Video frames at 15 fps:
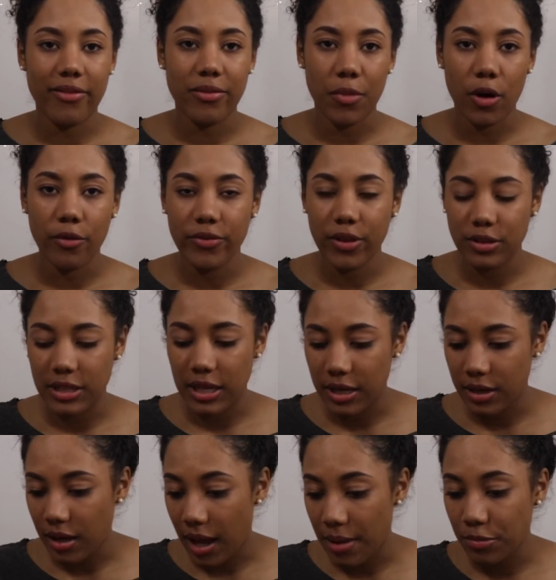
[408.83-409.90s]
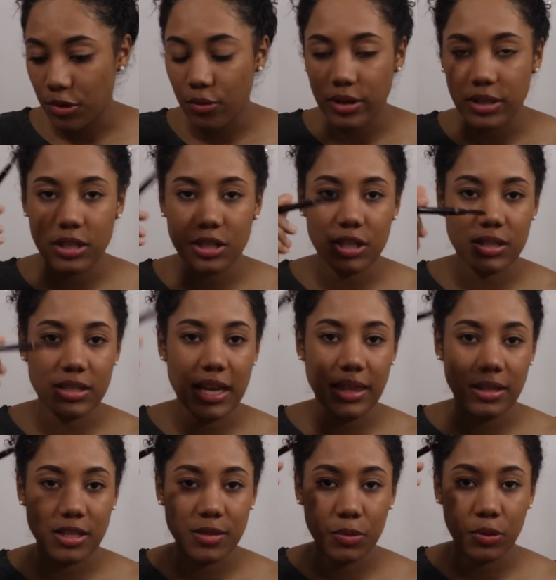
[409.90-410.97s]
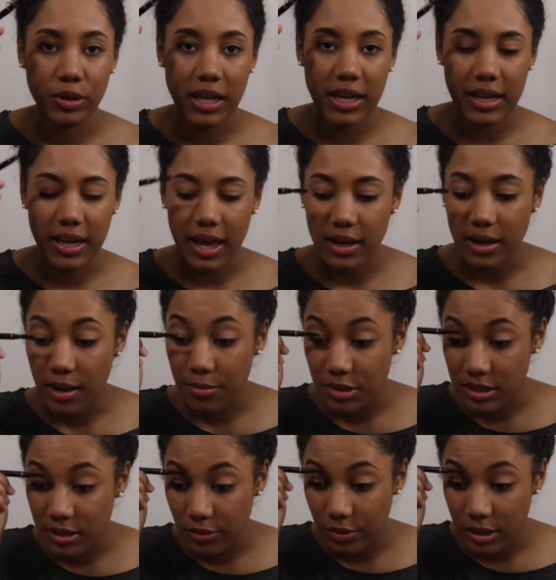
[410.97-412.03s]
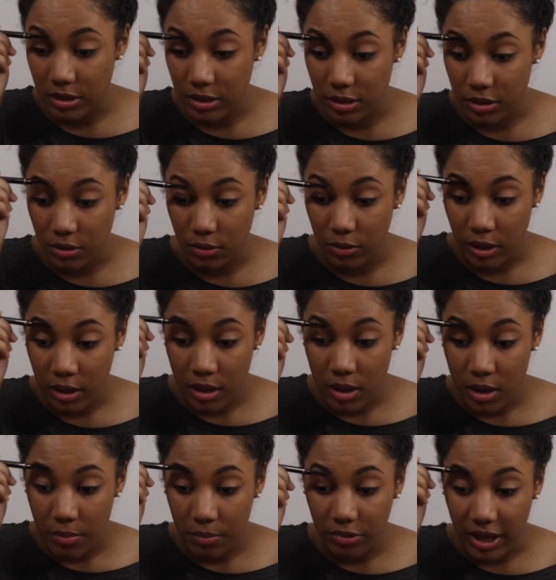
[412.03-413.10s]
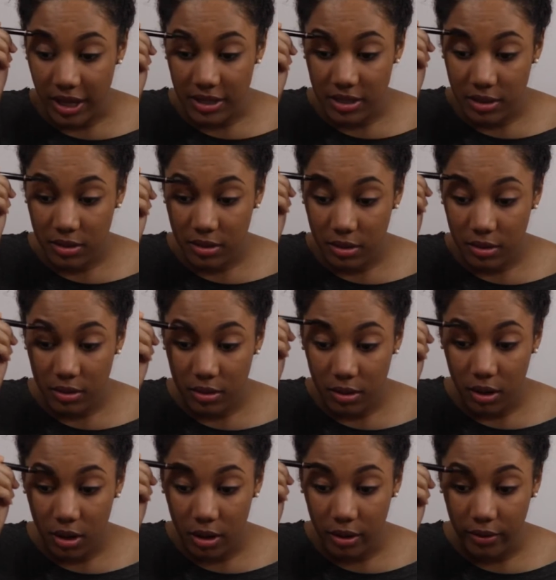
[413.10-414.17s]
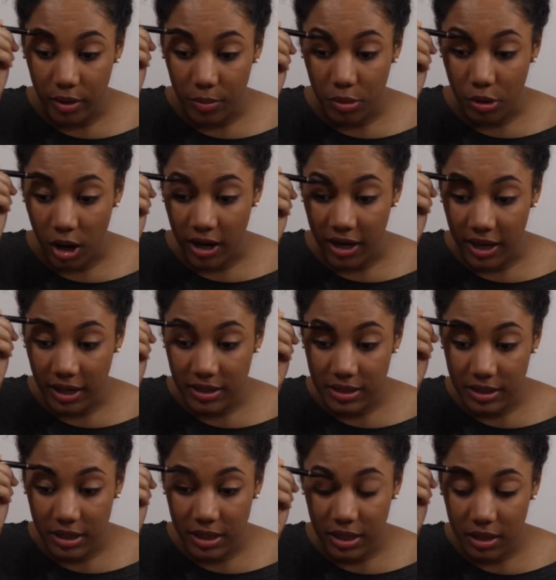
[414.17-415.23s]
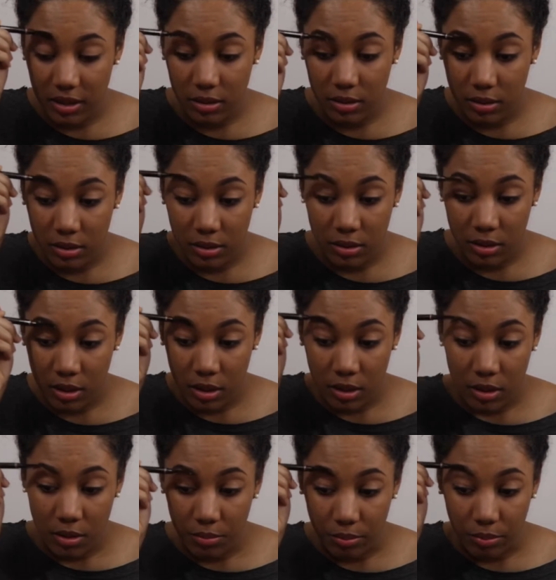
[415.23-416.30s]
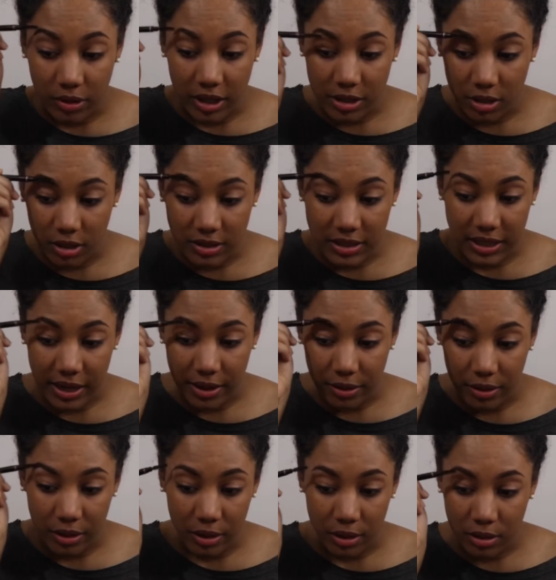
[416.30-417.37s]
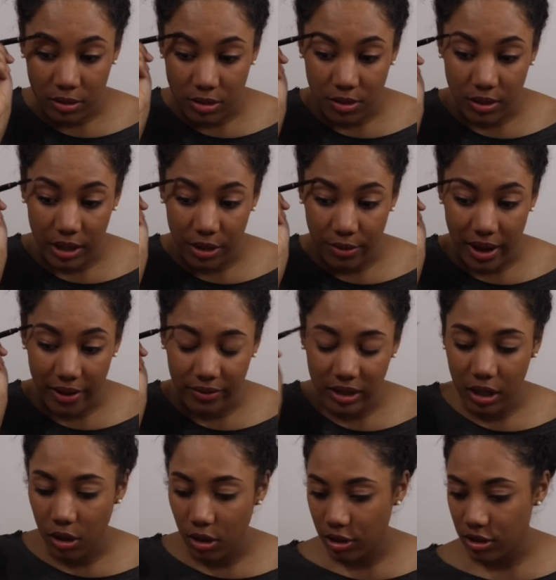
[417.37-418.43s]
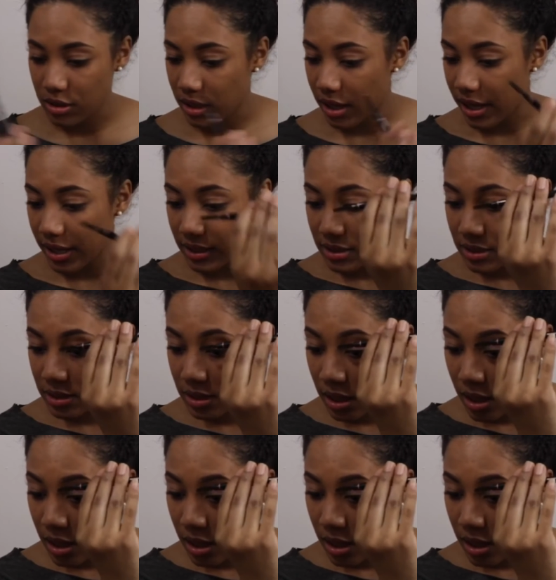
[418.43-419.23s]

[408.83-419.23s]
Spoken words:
them all filled in, I'm going to just take the spoolie again and I'm just going to blend all of the product in. Blend it all together so that I don't have any harsh lines.